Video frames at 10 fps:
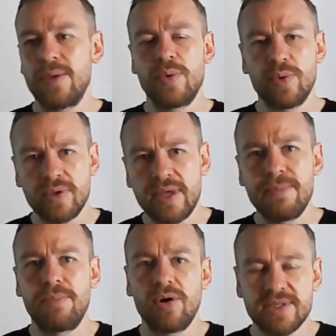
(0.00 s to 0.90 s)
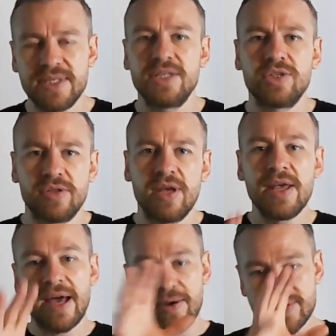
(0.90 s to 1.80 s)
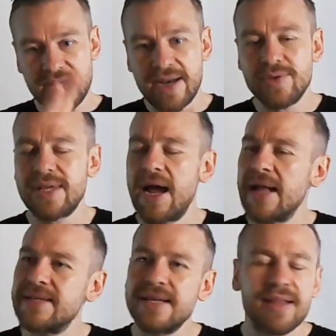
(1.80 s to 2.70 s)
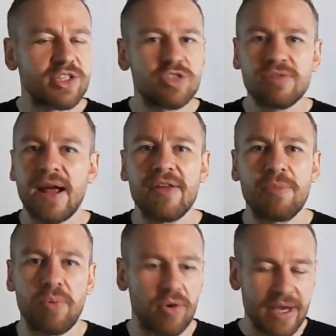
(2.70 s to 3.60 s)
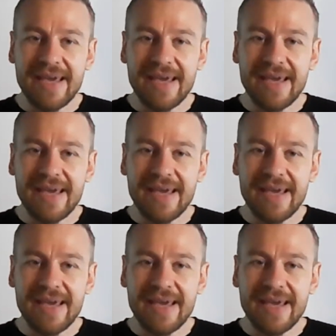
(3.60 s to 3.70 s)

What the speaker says: we were inboxing each other, and I was saying, he was like, Anthony, that's straight out of the book.